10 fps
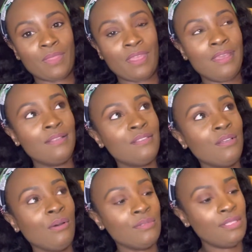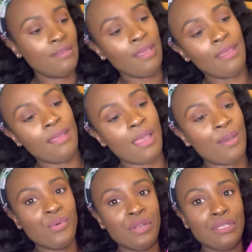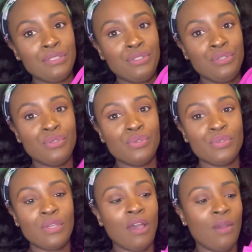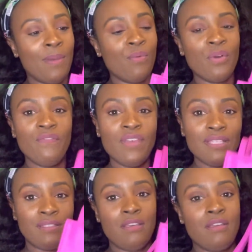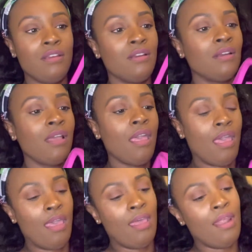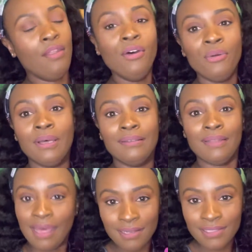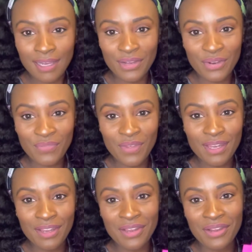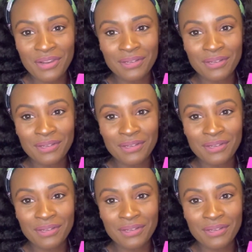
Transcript: And so today I wanted to talk about what fits in here. And I know a lot is not going to fit in here